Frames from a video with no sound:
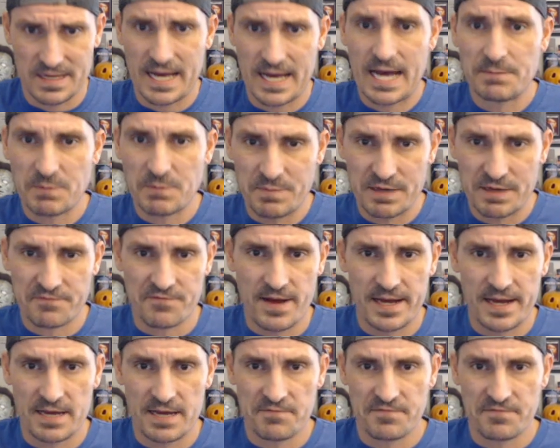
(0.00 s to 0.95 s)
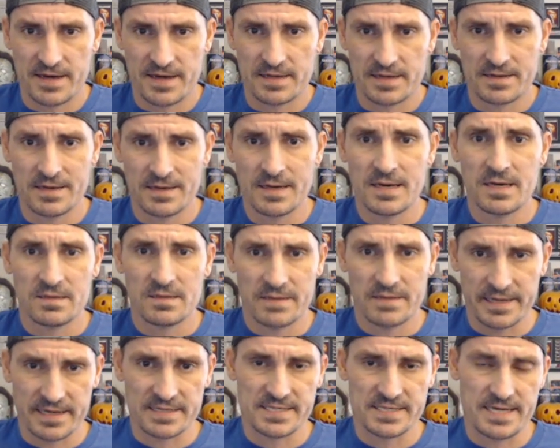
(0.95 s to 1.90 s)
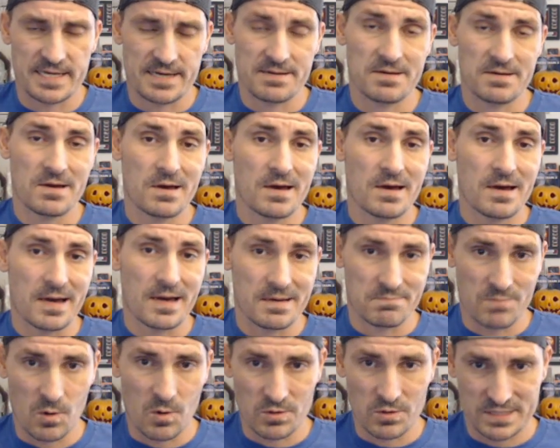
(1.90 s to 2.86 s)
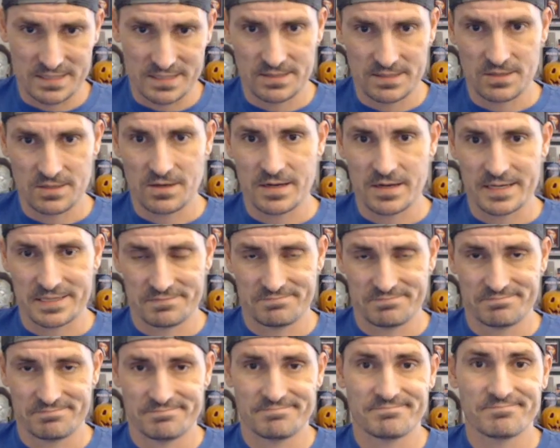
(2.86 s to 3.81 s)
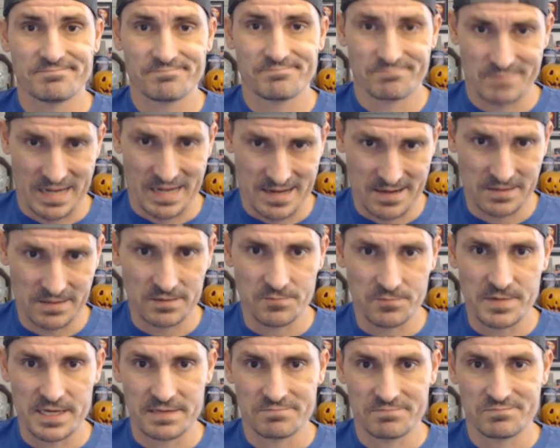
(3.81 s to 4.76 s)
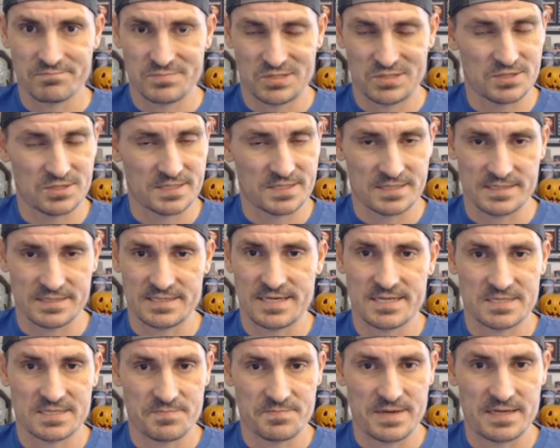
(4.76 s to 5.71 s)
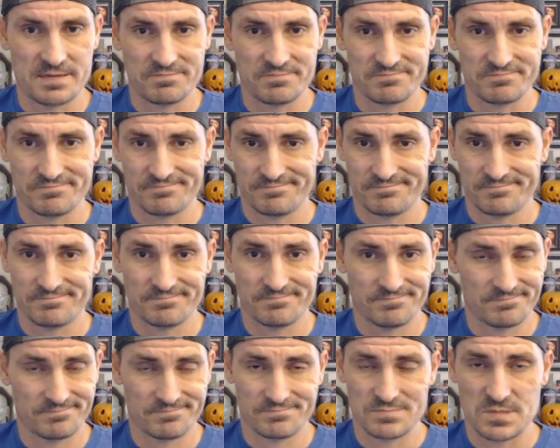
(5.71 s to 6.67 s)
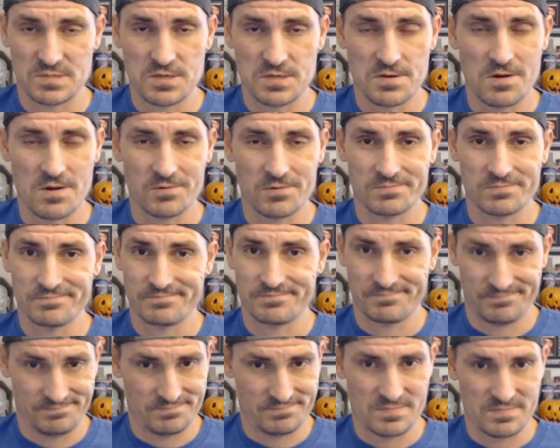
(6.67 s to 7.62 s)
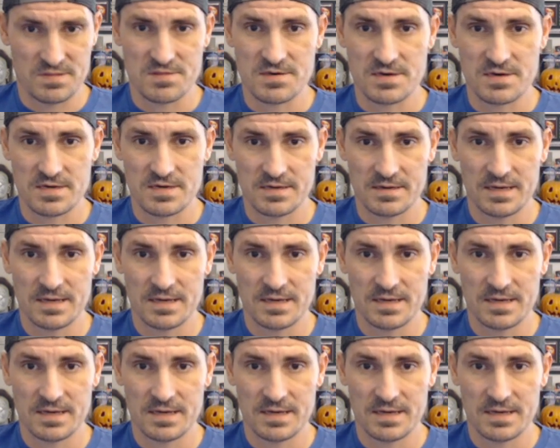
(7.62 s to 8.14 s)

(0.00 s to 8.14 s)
I'm a big Friday fan. Like I said, I mostly talk Halloween. It's just because that's been, the